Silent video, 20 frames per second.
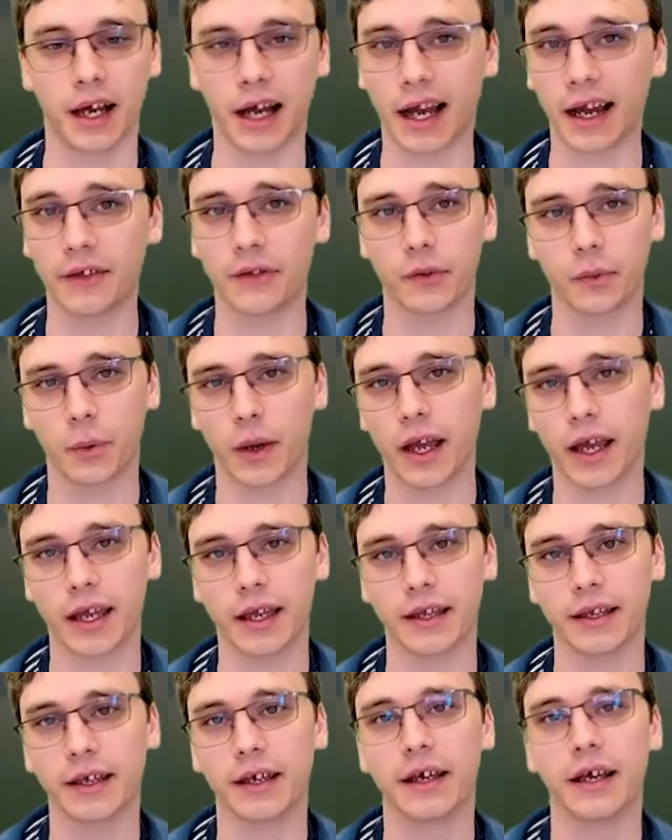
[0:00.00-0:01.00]
Either
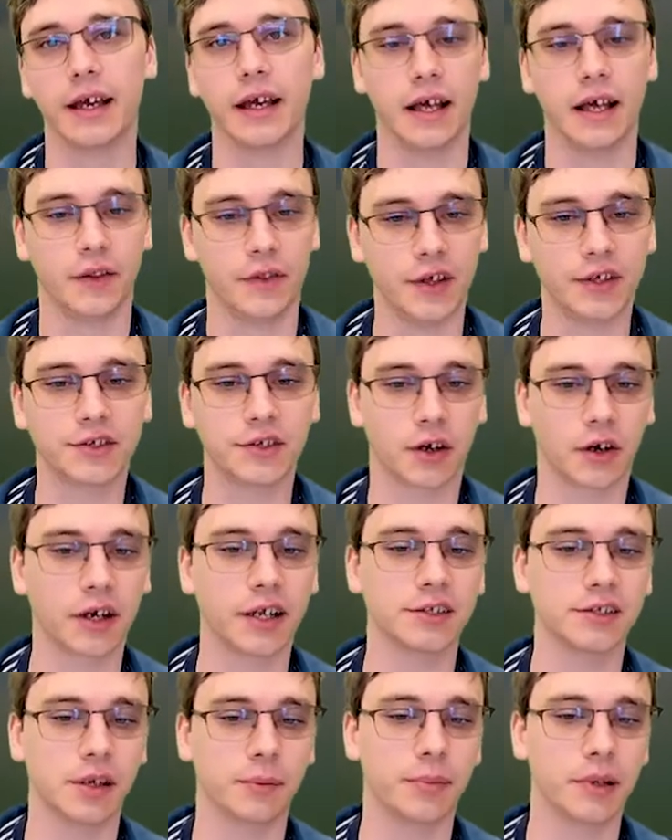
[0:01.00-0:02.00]
way, this card
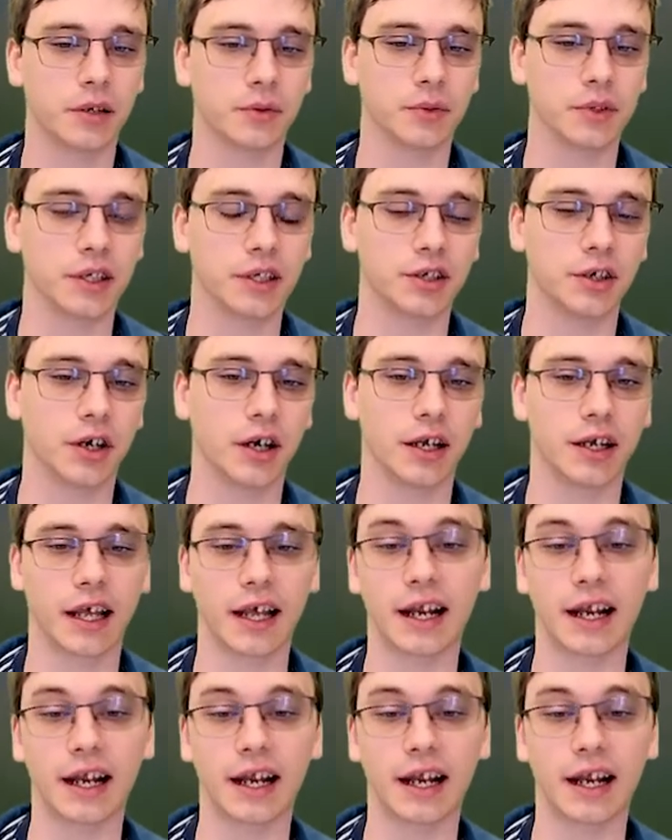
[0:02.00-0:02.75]
ends up being really good,